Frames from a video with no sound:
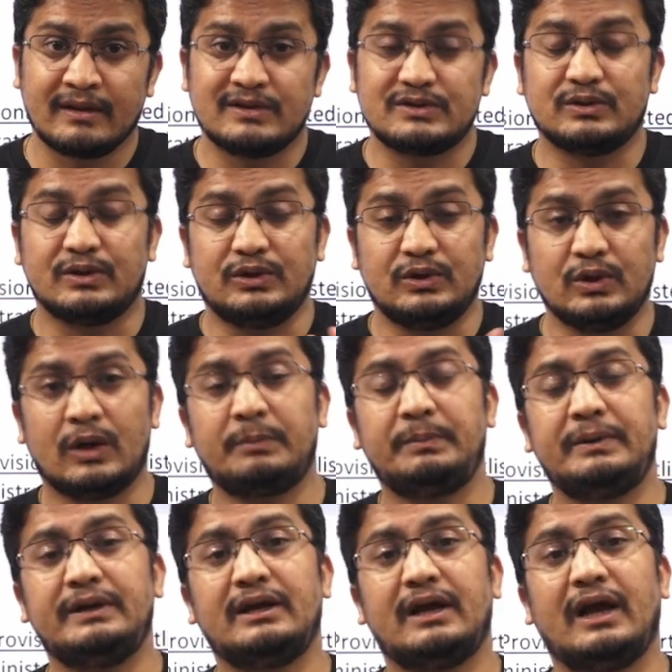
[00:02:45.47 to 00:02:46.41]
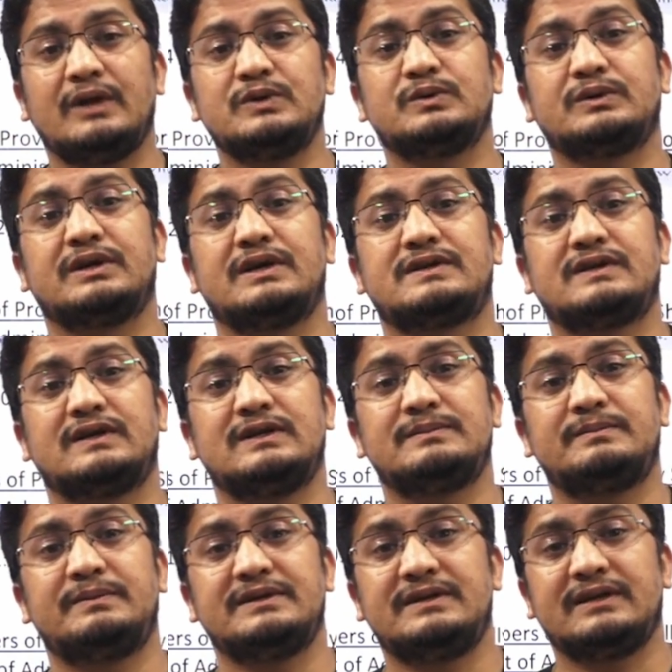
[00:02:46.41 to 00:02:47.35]
So YourPedia Education
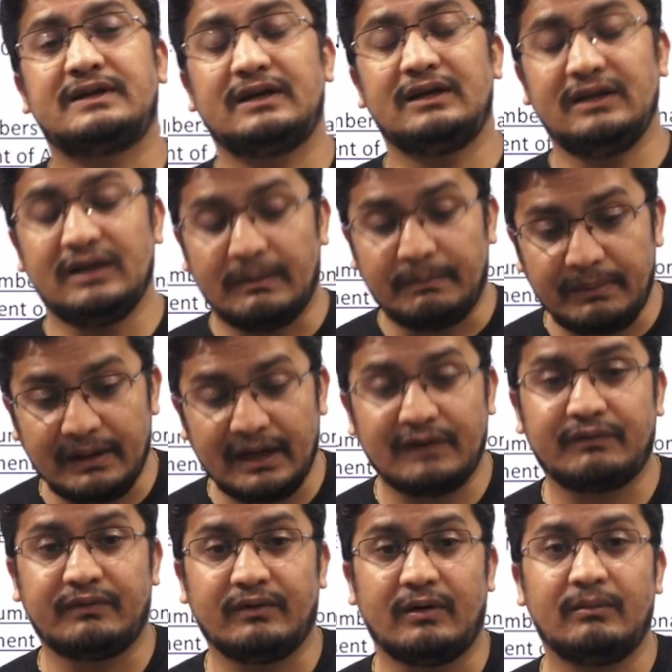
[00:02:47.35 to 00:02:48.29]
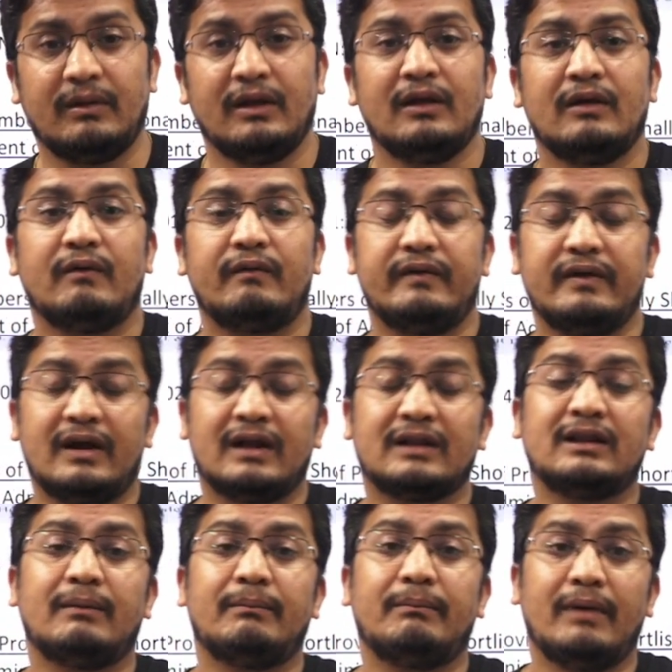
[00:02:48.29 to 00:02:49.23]
is basically a platform
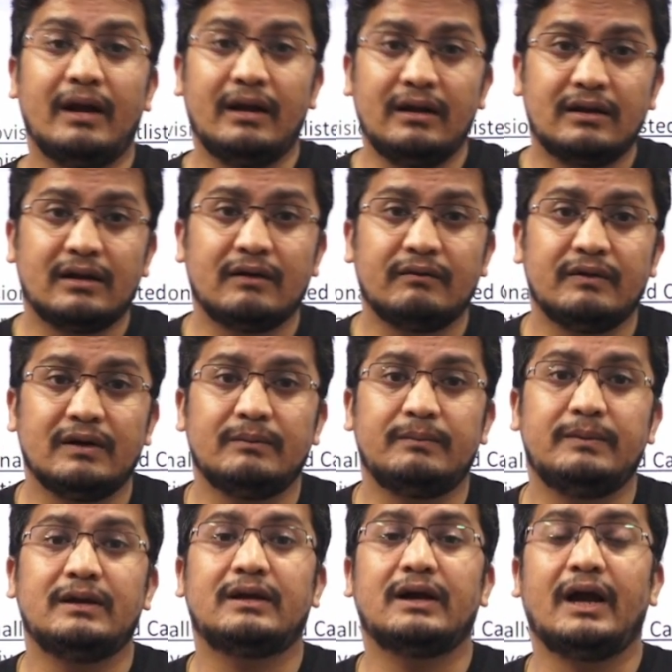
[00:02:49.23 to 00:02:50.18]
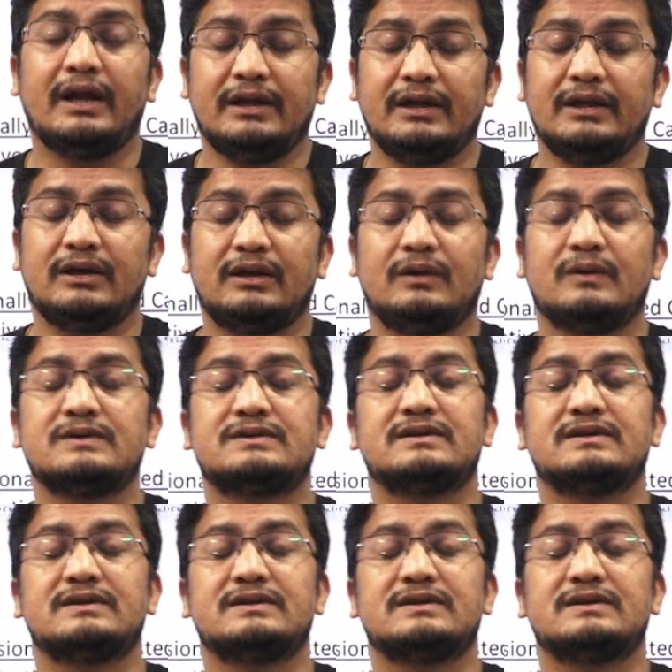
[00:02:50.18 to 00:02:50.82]
where the mentor will be guiding you,